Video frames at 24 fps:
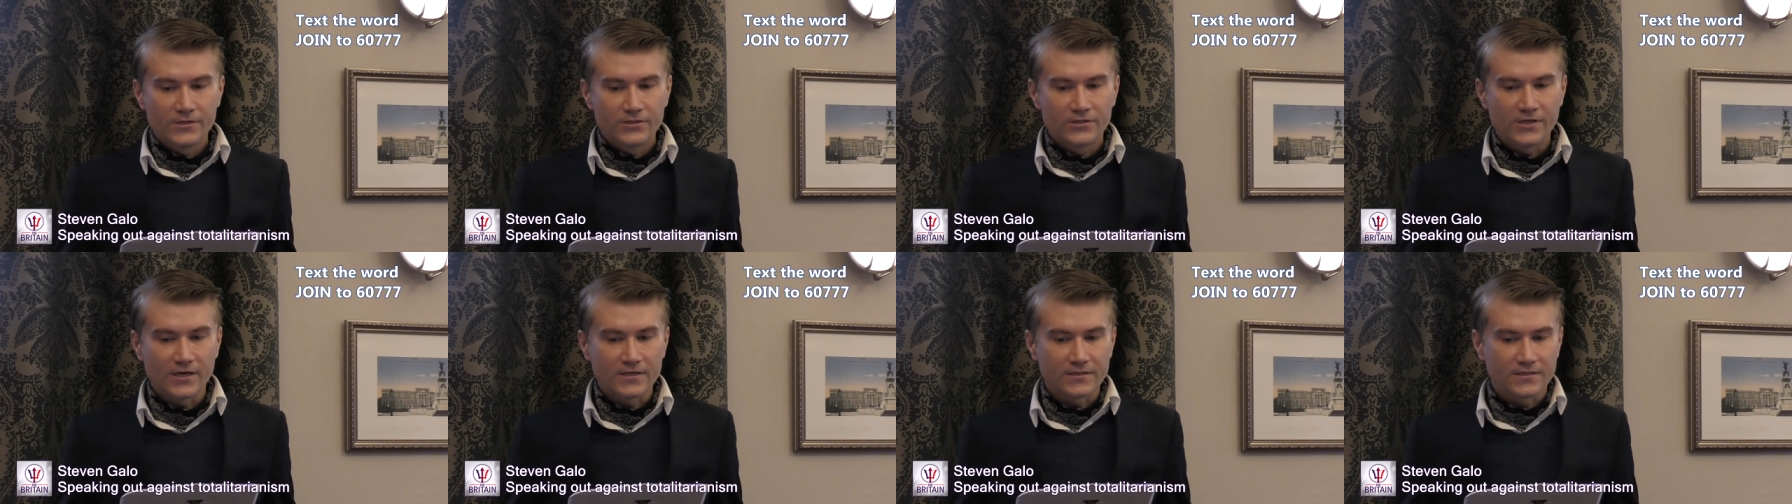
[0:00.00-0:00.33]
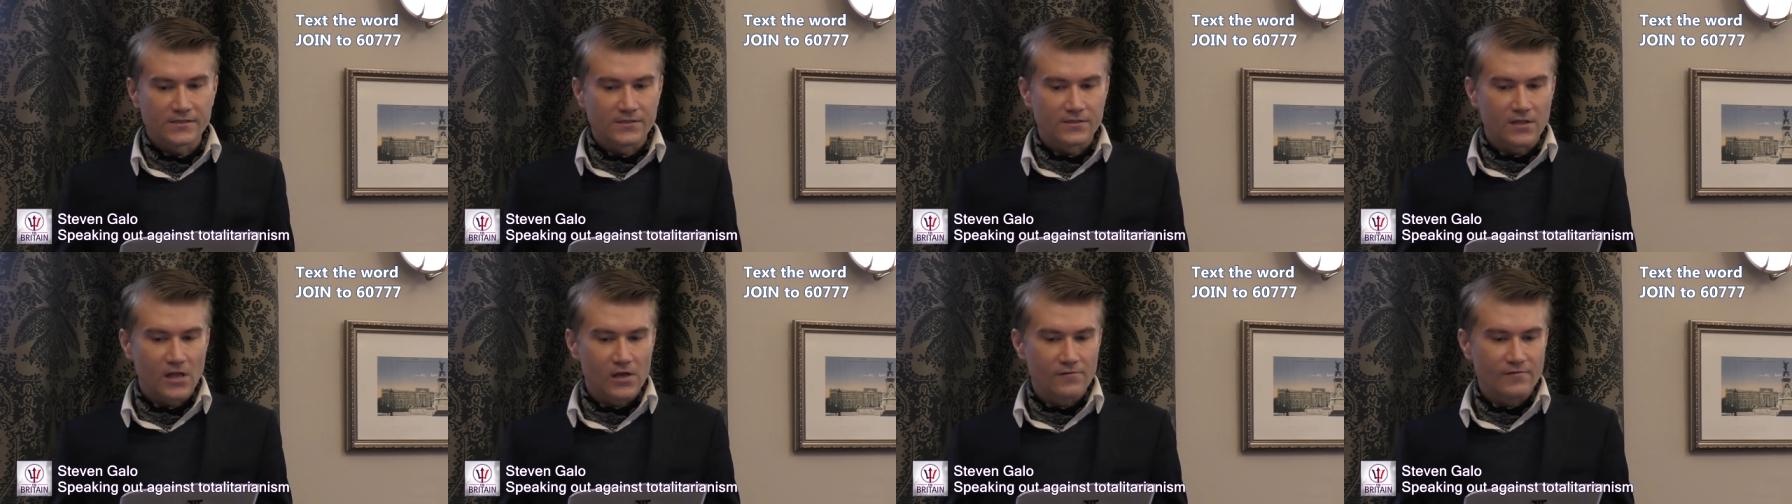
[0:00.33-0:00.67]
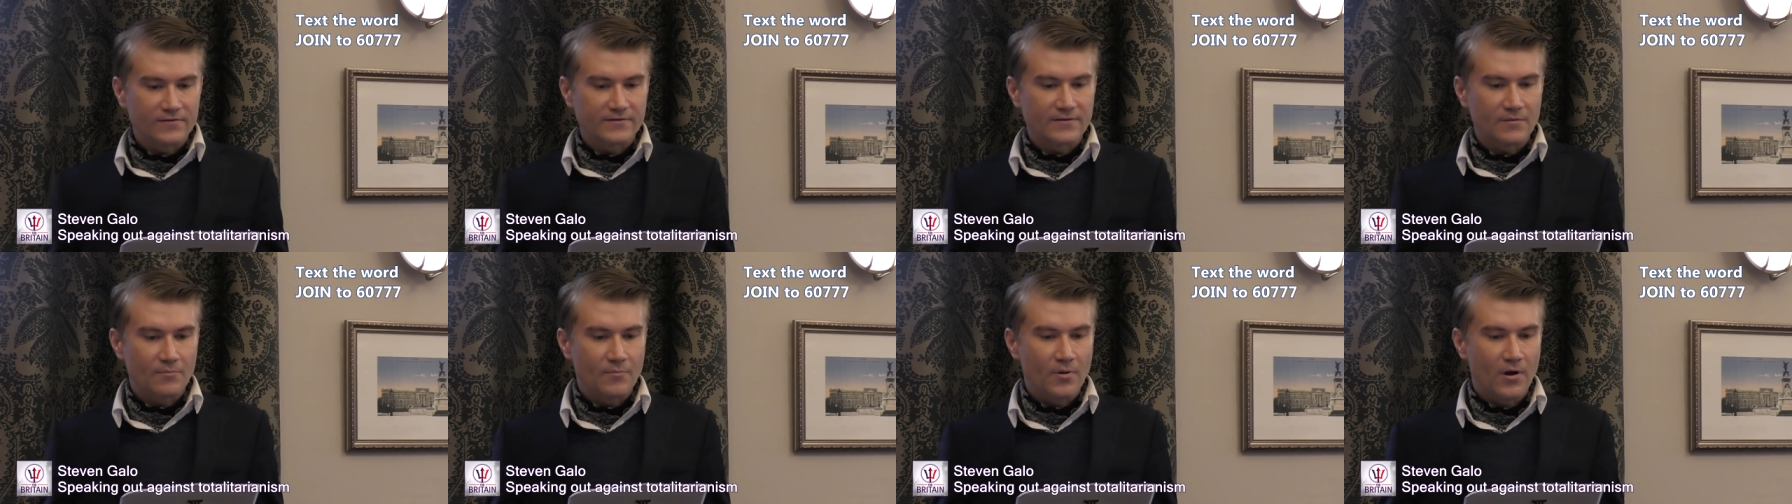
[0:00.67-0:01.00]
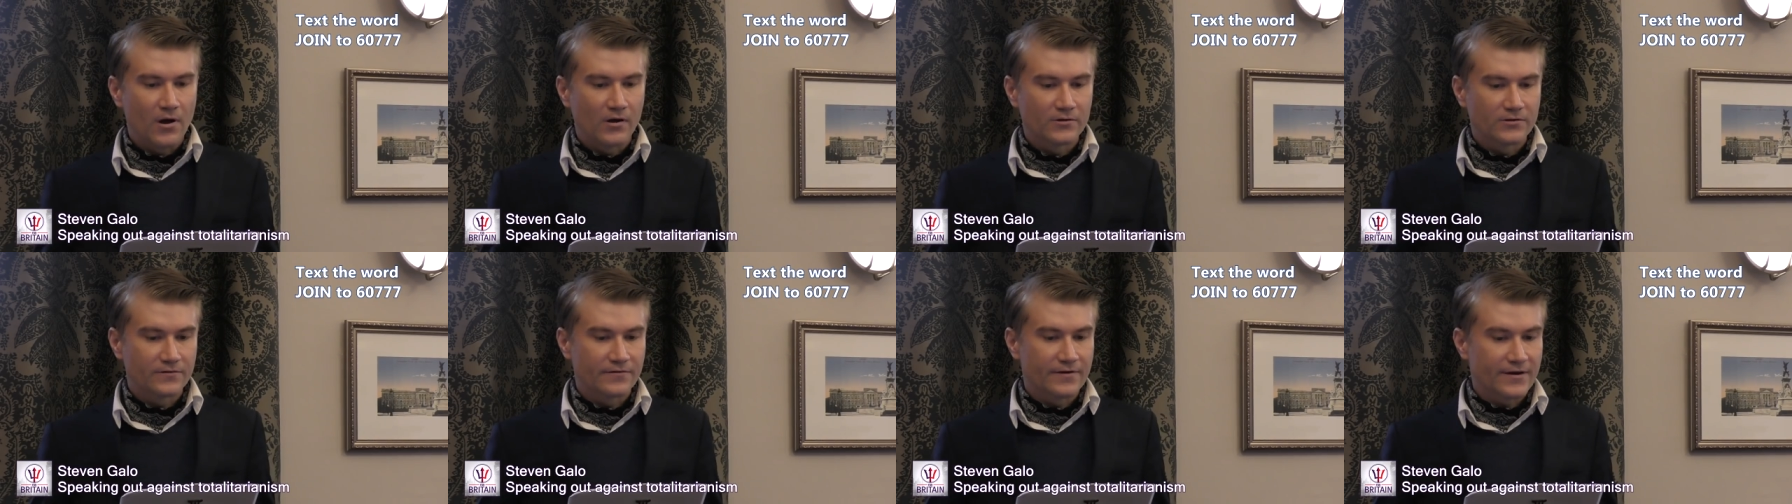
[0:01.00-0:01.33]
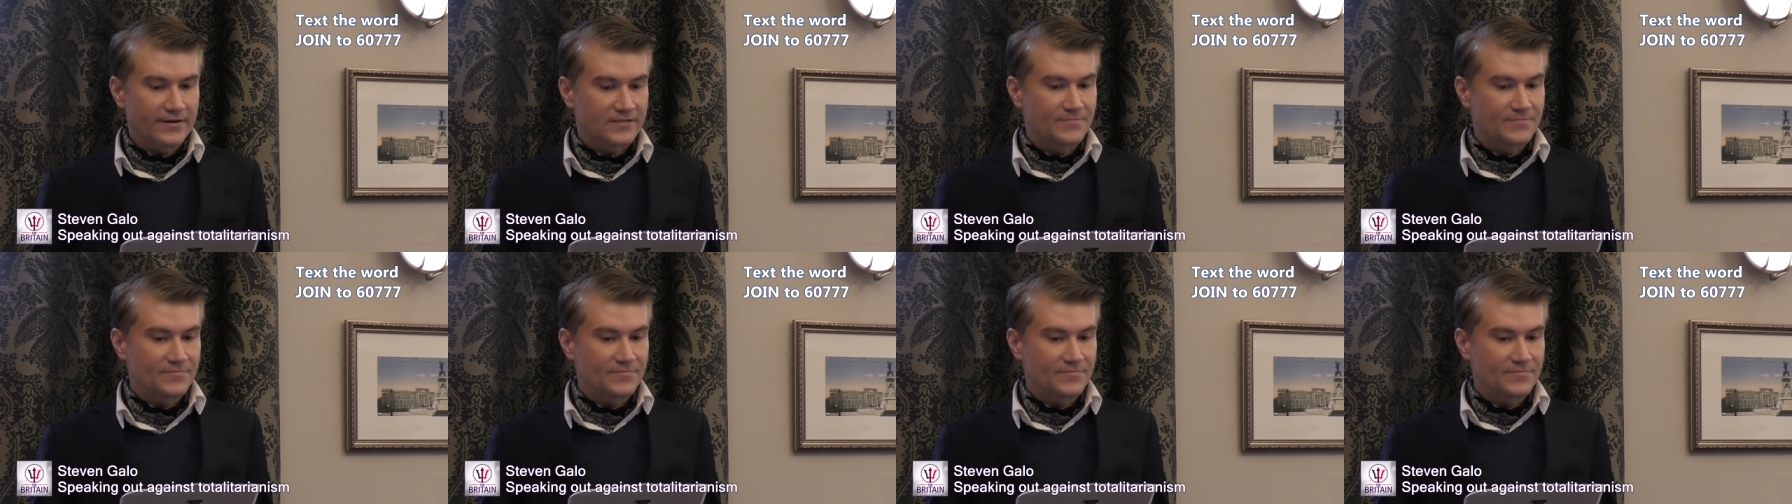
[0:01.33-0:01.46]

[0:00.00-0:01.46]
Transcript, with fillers: Czechs and Slovaks are part of an